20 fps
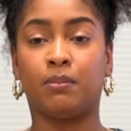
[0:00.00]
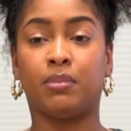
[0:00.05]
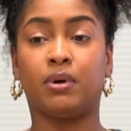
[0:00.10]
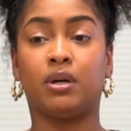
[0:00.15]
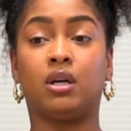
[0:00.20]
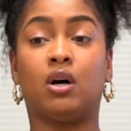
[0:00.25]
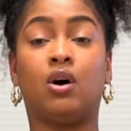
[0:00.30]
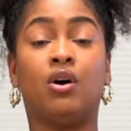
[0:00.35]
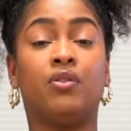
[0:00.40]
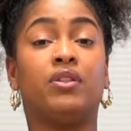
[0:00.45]

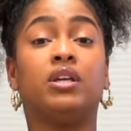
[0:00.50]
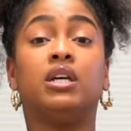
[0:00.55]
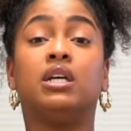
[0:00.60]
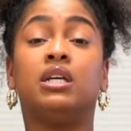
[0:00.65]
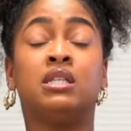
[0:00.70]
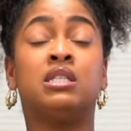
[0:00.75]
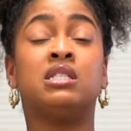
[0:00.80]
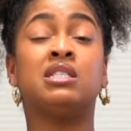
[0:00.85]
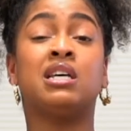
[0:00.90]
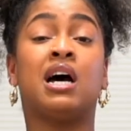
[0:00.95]
but on the
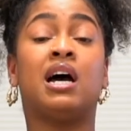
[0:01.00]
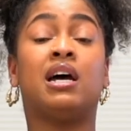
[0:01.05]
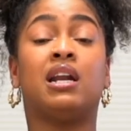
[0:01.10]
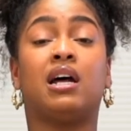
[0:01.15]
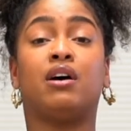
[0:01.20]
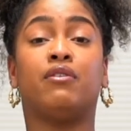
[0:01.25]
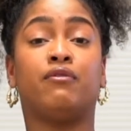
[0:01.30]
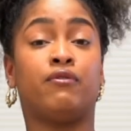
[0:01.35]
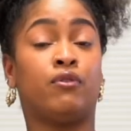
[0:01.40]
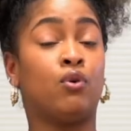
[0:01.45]
inside
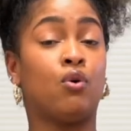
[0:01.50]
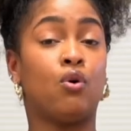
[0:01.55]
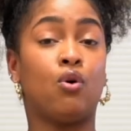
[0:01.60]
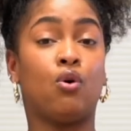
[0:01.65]
I feel